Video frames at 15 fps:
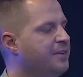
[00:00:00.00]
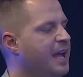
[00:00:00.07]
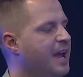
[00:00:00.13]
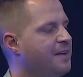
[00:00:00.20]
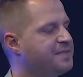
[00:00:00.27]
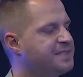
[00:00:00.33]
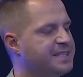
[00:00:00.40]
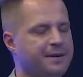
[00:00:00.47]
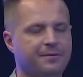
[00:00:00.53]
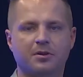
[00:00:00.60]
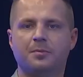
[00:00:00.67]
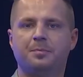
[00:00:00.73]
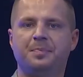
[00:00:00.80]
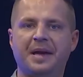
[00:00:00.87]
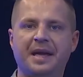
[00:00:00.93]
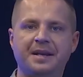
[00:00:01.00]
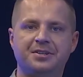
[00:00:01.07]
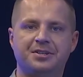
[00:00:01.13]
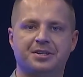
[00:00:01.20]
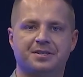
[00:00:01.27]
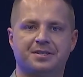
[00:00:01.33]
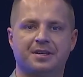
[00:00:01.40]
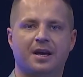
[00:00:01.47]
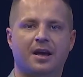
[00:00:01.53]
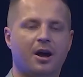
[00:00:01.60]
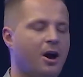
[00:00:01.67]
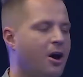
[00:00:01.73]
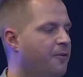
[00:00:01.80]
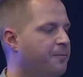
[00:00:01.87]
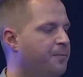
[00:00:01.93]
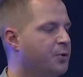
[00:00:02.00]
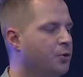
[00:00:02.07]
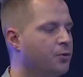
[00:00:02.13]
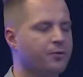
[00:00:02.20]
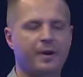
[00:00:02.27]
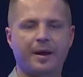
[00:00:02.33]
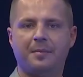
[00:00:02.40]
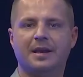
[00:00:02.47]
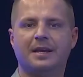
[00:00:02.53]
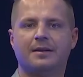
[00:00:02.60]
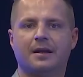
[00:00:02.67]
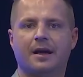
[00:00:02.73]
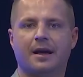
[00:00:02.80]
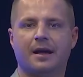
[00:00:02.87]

have several pages of programming